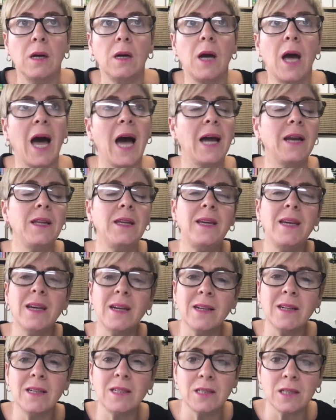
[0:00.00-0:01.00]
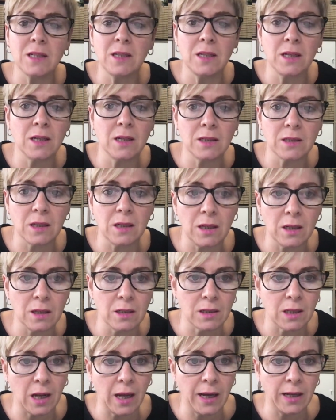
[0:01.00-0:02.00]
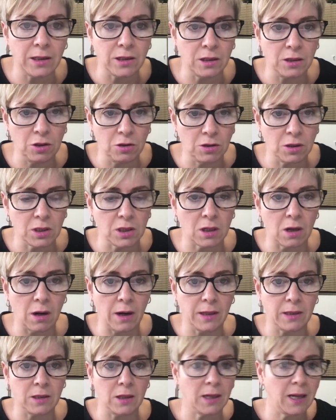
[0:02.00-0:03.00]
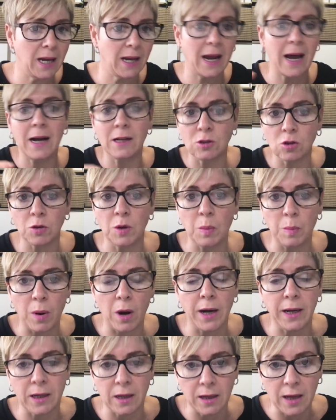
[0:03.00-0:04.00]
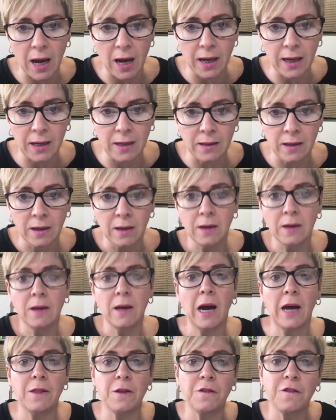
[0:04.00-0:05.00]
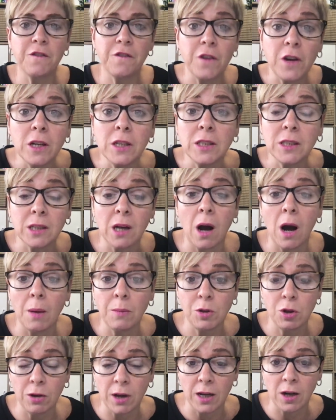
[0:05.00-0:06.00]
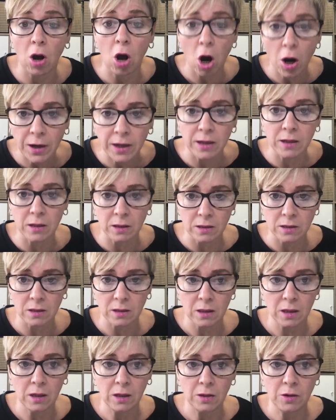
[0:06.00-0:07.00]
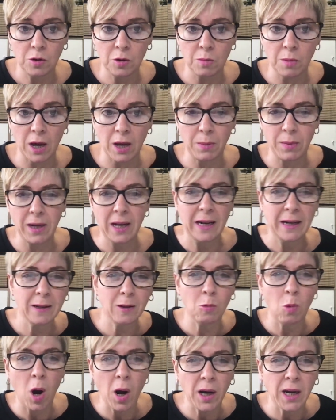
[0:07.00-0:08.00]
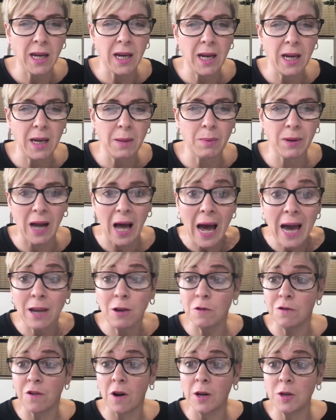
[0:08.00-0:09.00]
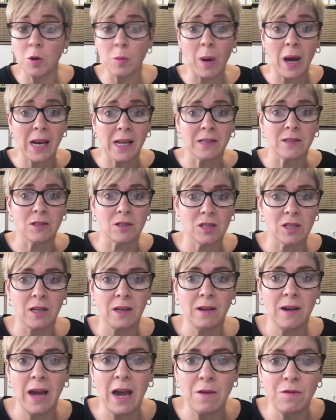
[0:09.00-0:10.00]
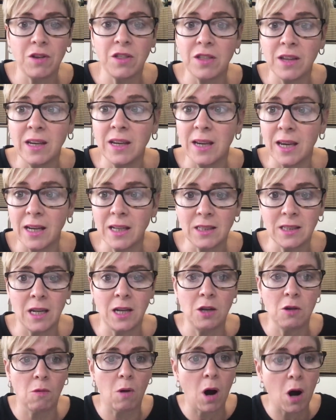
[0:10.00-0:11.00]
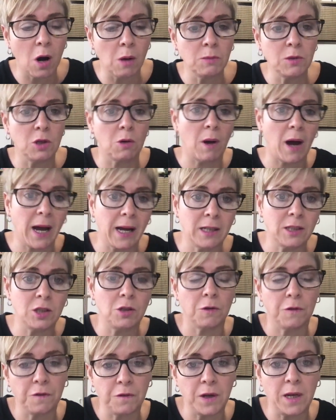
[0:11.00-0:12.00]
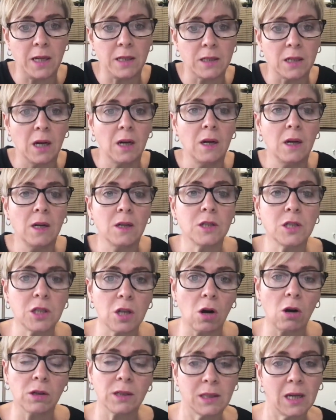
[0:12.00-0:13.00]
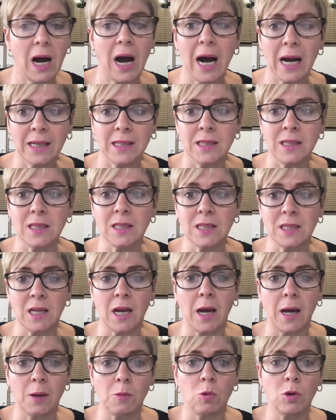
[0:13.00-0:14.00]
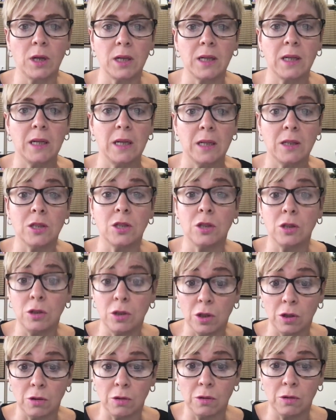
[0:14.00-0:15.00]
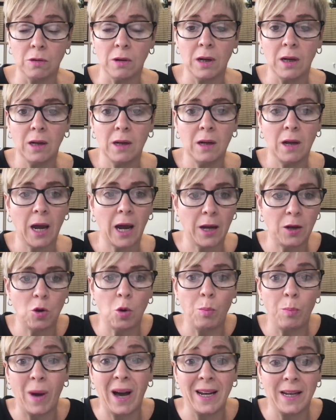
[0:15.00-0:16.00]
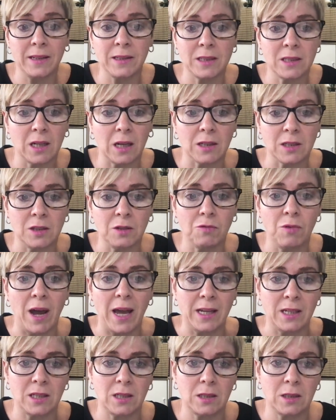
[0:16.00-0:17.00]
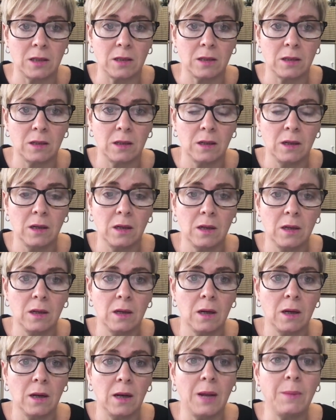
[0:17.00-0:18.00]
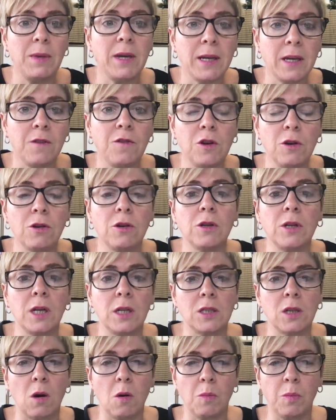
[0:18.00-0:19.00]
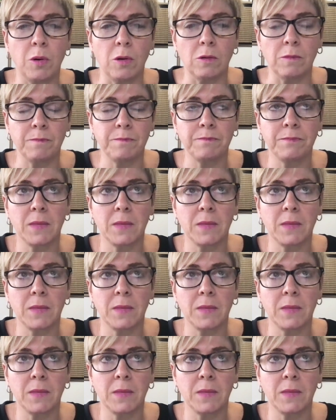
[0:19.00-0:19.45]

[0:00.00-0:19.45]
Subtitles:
And years and years and years later, you decide to get out on a bike again. And the first time you get on it, you may be a little wonky, but hey, you find your balance. Everything kicks in. Your arms, your hands, your feet start to understand what it needs to do, and your balance does the rest. Let me give you a good example.